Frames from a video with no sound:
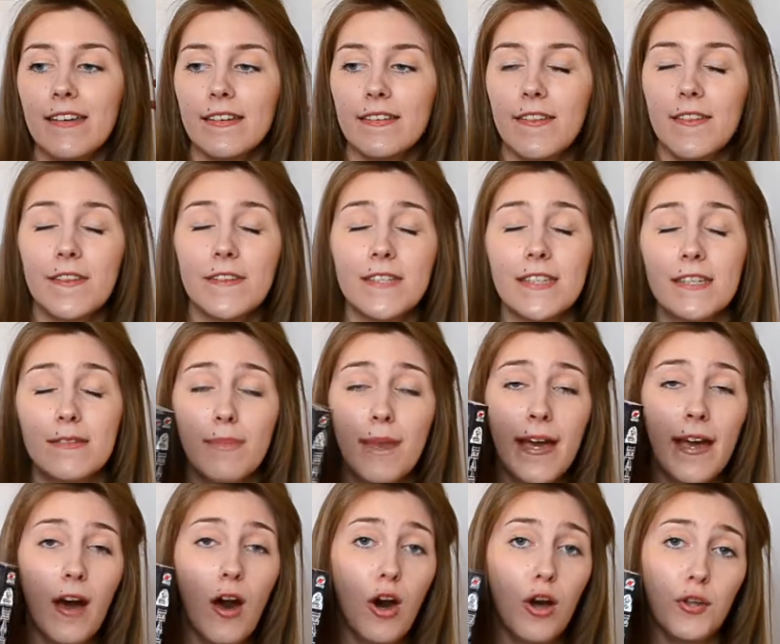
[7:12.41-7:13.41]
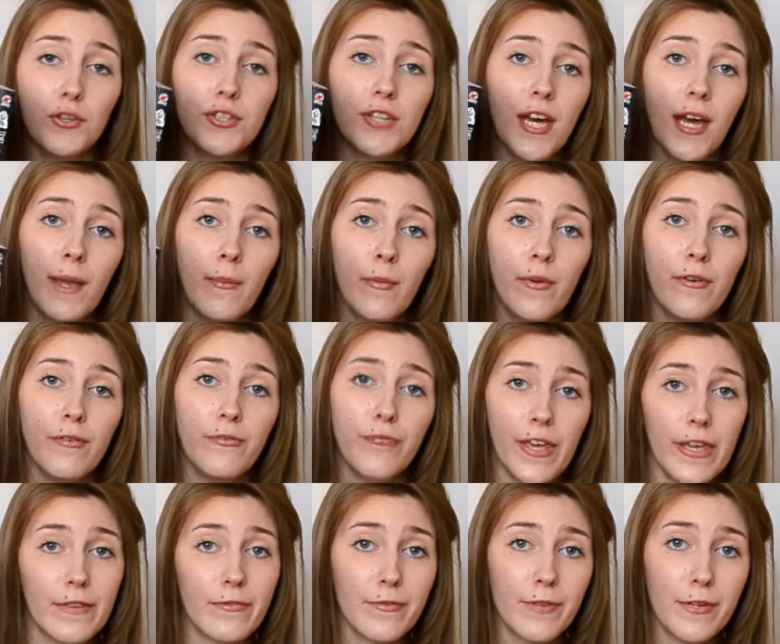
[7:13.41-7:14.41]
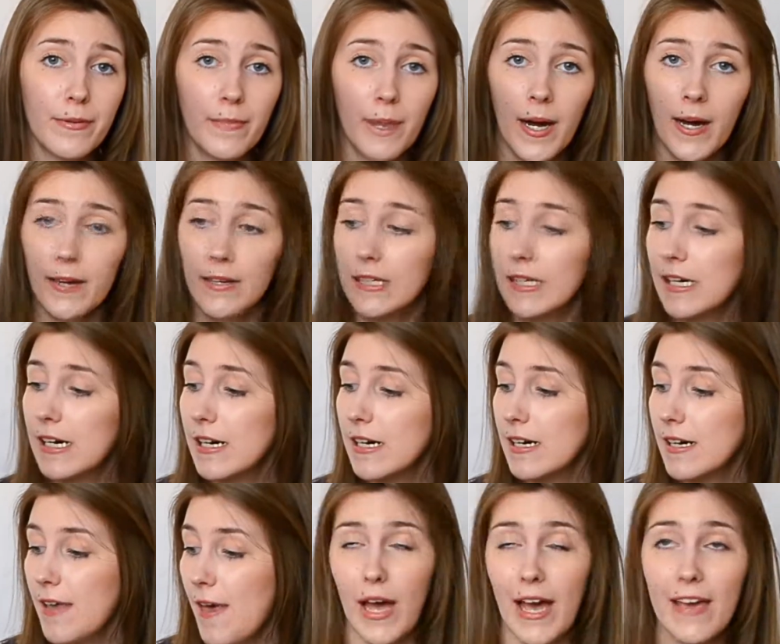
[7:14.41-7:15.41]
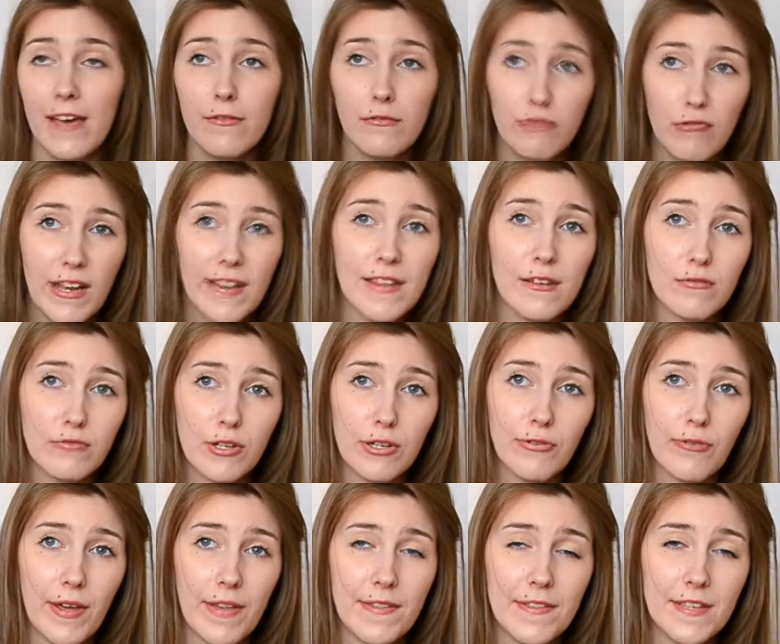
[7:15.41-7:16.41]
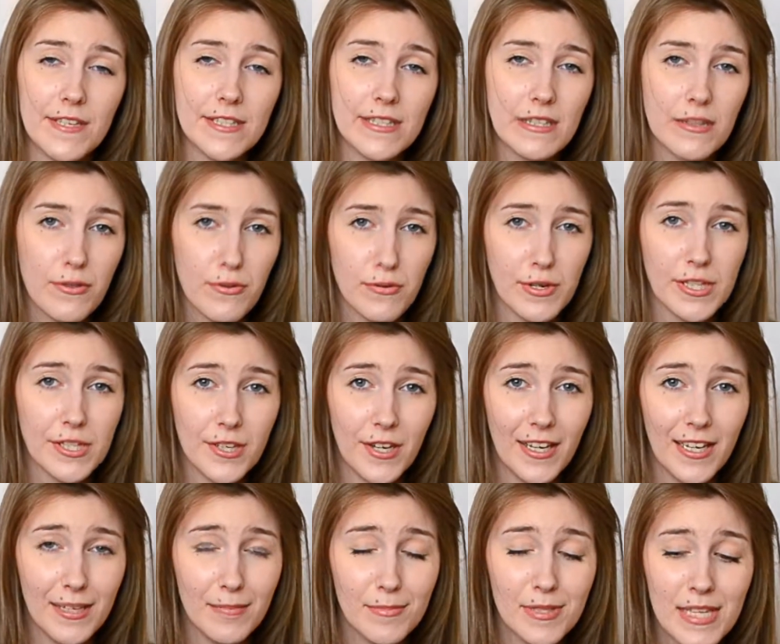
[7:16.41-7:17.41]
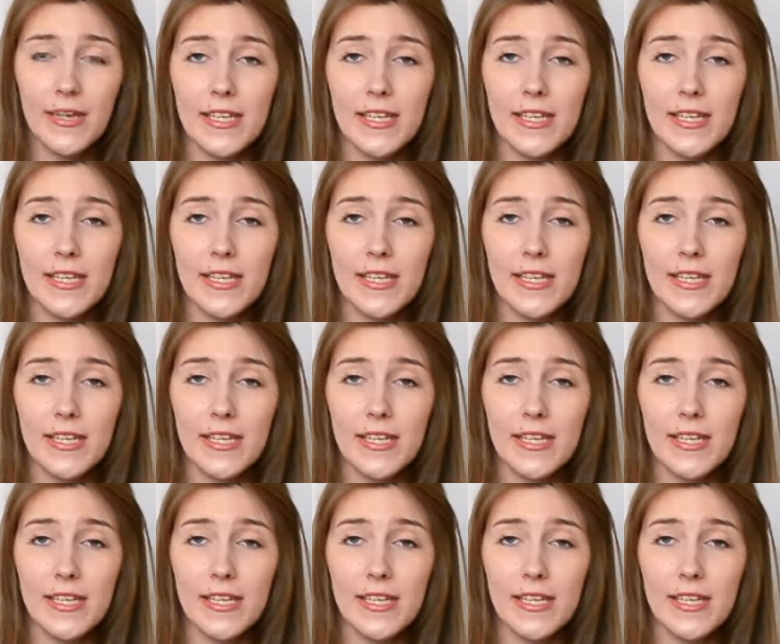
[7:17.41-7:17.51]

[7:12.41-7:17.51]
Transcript: this is my all-time favorite manga. I have read and reread this 3 times.